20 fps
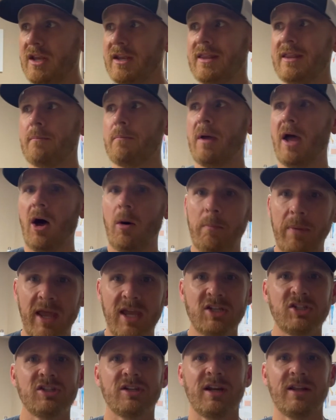the
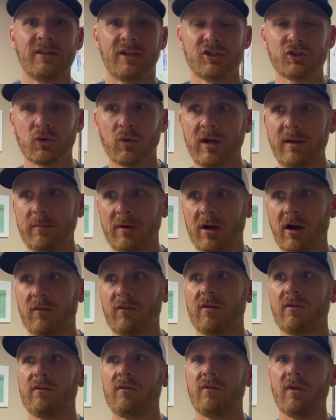palpation, and the treatment of a
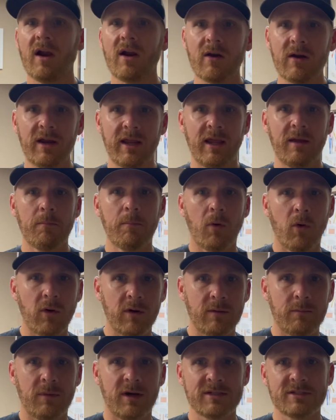very important
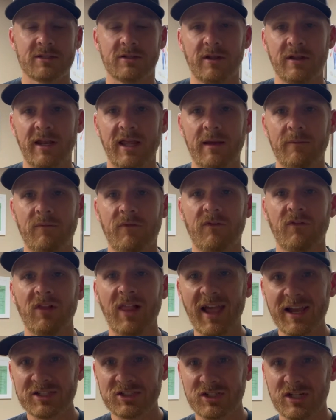muscle in hip
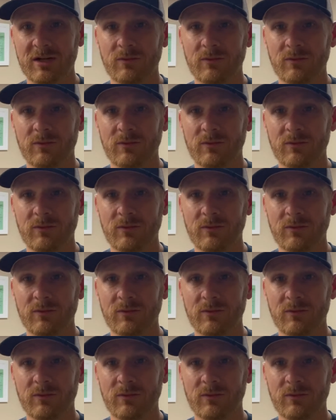flexion,